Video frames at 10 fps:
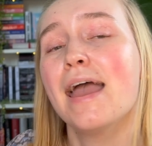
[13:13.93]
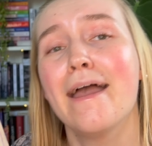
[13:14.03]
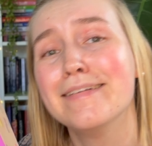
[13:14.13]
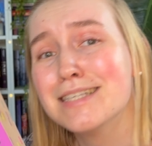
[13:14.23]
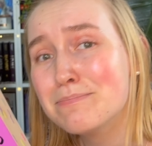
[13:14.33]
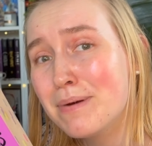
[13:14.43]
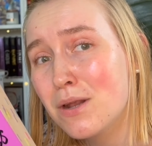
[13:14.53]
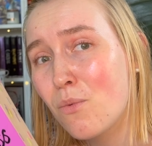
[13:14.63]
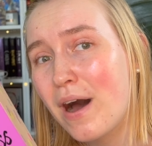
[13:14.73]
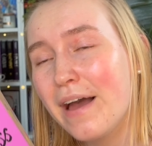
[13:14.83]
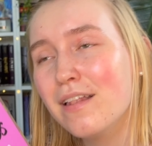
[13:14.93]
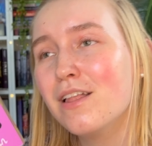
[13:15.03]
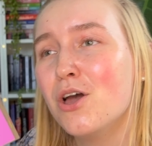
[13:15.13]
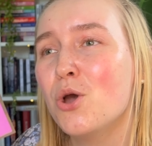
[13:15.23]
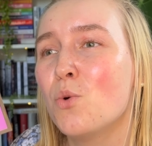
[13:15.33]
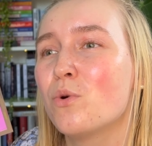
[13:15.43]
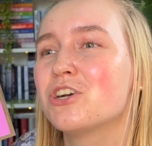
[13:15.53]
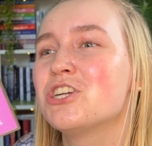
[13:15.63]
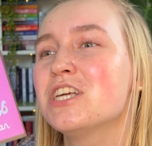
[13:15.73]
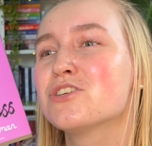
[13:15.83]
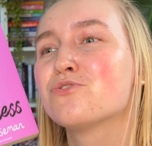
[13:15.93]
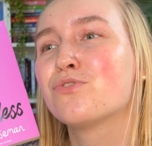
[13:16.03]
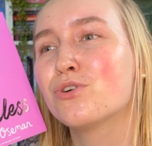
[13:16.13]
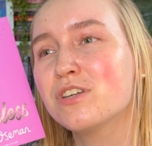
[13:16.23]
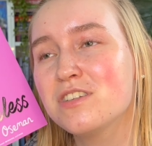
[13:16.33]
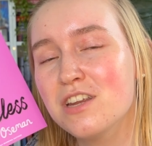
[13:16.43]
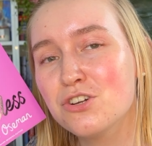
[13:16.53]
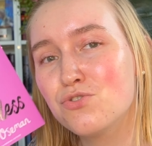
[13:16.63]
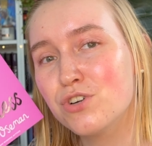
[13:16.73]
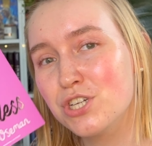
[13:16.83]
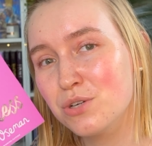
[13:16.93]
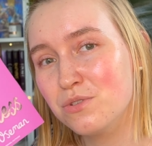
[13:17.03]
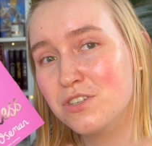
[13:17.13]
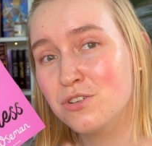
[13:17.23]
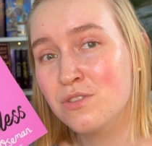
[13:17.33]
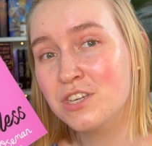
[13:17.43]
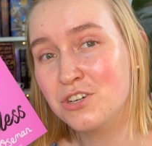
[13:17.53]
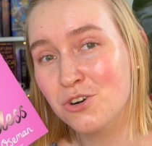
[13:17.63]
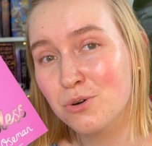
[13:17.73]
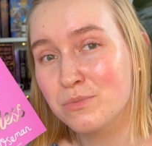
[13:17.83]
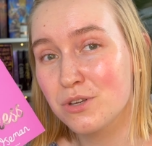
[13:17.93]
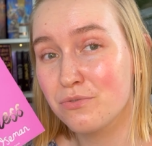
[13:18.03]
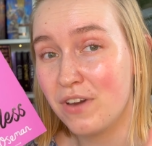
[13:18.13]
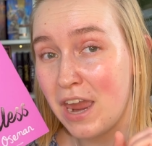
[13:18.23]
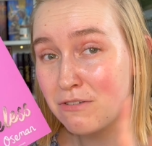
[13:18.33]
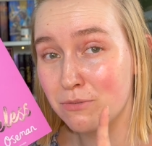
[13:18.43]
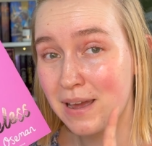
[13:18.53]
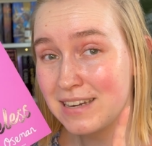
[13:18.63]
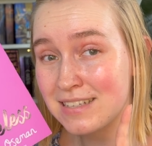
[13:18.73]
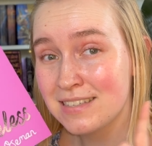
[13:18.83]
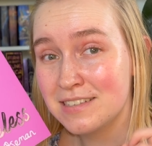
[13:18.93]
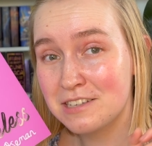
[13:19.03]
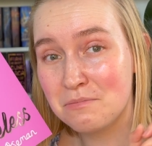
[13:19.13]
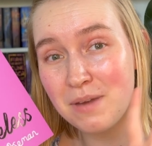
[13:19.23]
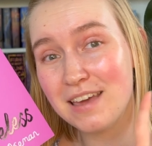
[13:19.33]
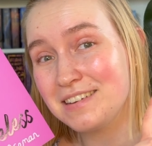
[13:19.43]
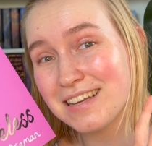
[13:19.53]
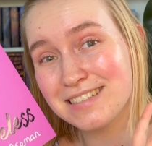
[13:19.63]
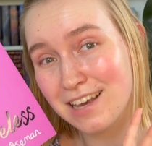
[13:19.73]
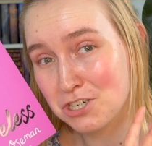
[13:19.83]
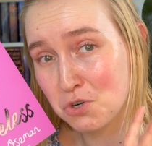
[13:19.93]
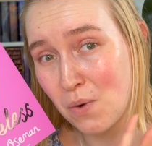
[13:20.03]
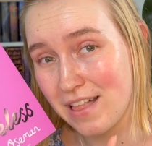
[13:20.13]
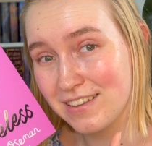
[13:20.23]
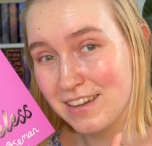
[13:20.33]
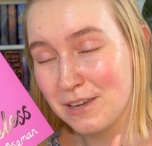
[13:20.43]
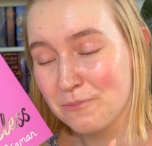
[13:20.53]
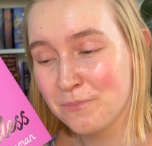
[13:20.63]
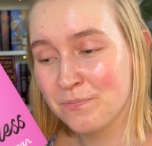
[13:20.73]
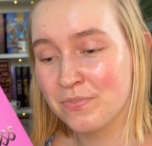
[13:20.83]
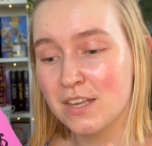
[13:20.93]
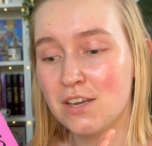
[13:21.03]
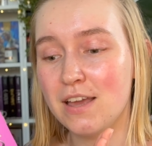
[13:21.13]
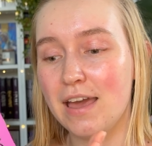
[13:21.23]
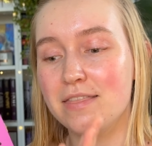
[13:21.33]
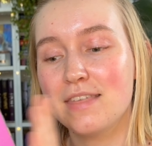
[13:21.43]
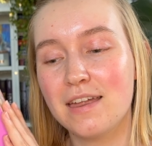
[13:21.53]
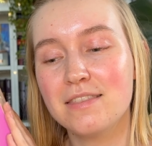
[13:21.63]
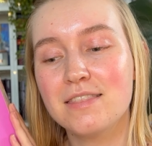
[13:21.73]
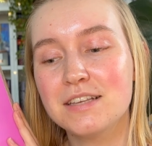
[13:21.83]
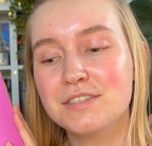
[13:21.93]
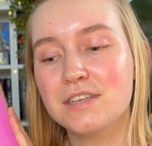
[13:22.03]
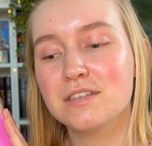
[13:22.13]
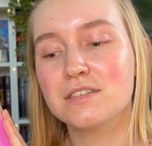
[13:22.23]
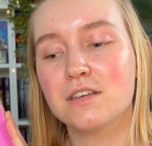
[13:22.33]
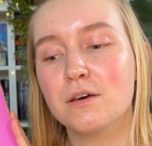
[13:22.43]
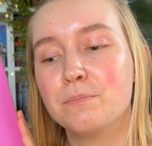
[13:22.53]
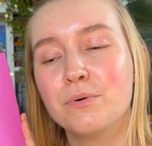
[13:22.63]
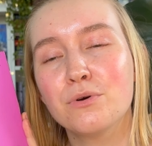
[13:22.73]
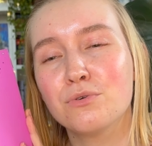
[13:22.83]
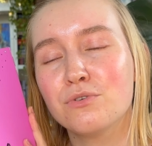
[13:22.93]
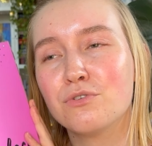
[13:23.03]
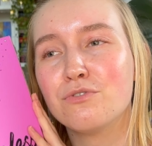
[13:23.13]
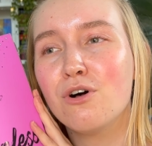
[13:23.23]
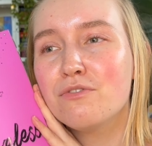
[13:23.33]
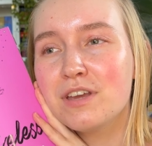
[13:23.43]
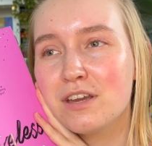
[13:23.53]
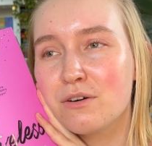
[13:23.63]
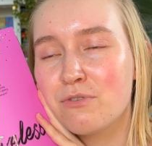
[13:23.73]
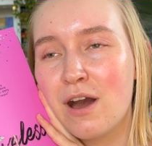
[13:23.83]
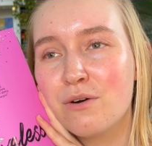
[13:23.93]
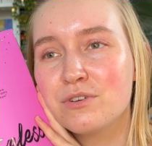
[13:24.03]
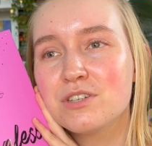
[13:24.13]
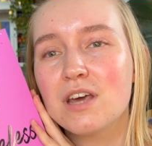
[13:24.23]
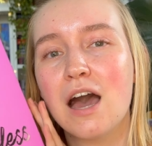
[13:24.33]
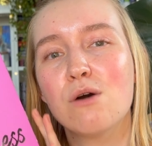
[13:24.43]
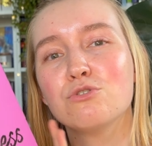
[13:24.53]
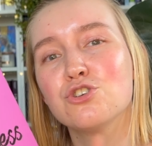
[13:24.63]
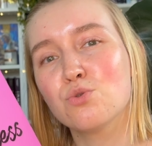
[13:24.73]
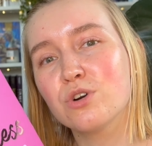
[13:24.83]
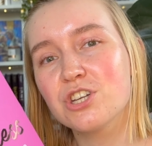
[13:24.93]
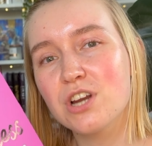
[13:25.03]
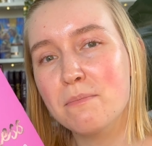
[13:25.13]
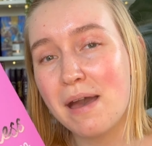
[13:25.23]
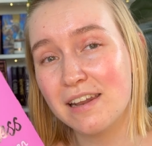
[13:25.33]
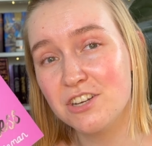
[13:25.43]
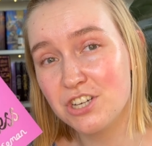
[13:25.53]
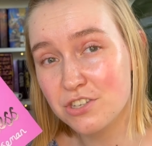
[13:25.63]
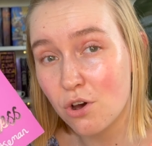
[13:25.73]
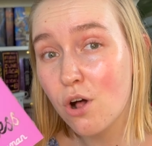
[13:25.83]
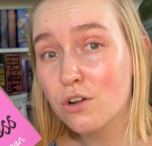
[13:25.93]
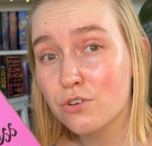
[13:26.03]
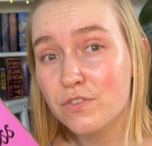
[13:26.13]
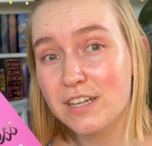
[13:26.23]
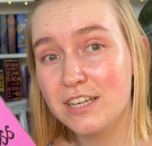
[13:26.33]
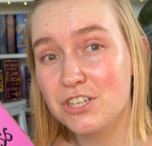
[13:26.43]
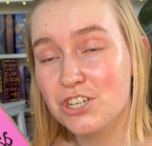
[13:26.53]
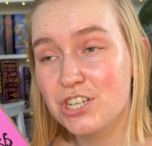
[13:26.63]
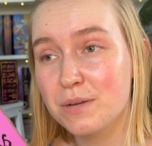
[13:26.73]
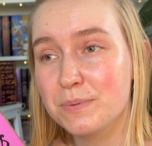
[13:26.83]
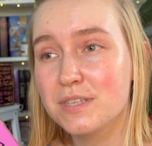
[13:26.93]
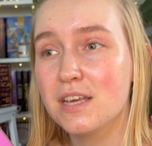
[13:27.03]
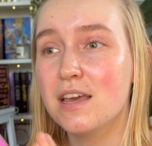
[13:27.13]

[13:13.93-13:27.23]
It's been a while, where she is first introduced to the terms of aromanticism and asexuality. And then this is a book revolving around how Georgia manages all her relationships